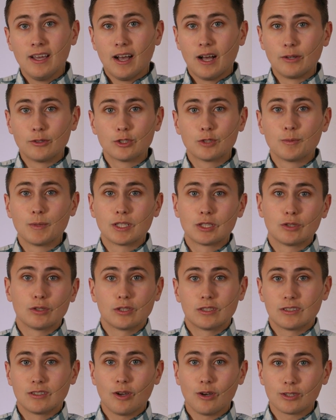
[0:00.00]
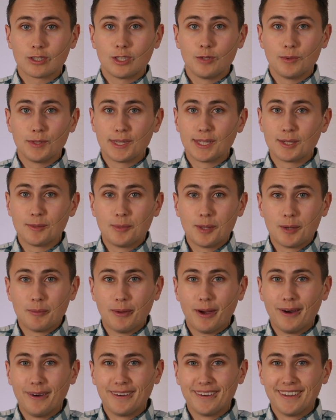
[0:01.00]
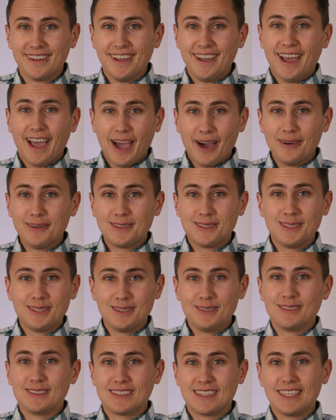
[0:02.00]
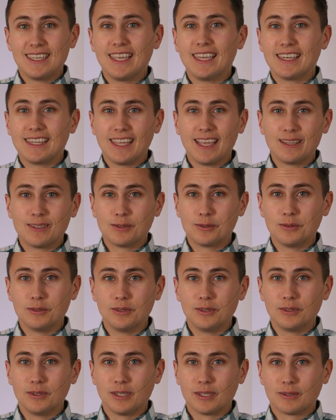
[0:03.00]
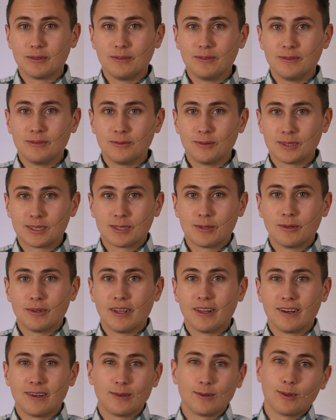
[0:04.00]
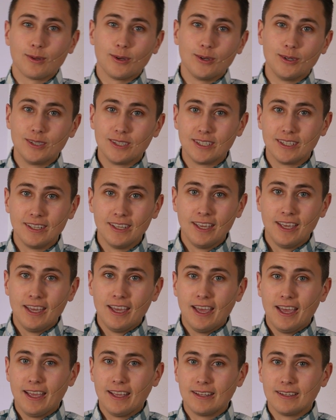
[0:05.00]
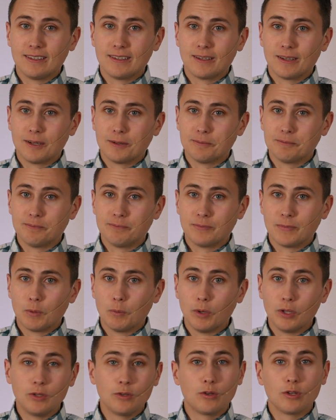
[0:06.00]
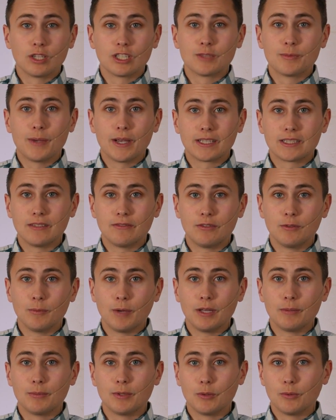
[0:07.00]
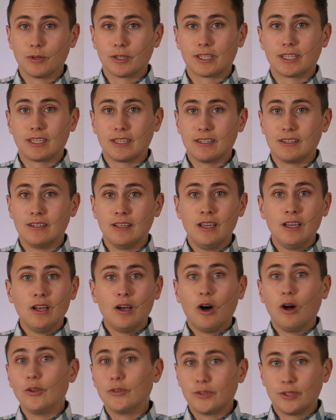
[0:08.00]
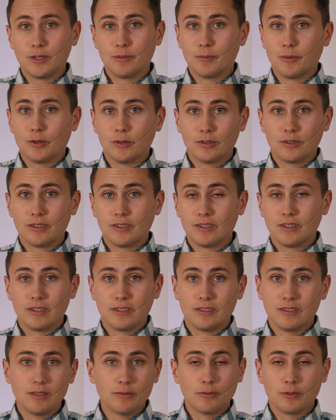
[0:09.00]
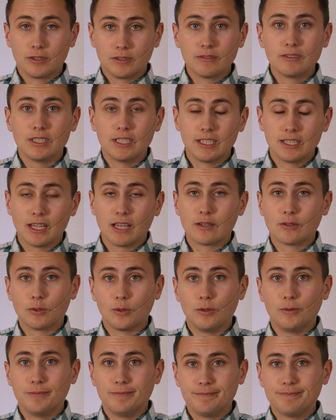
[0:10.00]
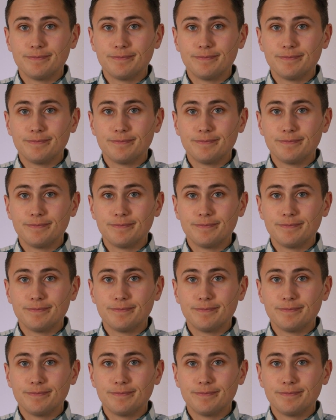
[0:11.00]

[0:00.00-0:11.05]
I'll just make sure to talk to you a little bit about how to use the EDA tool, like what's going on under the hood and um, what you could expect if you might be working in Altium or a different EDA tool.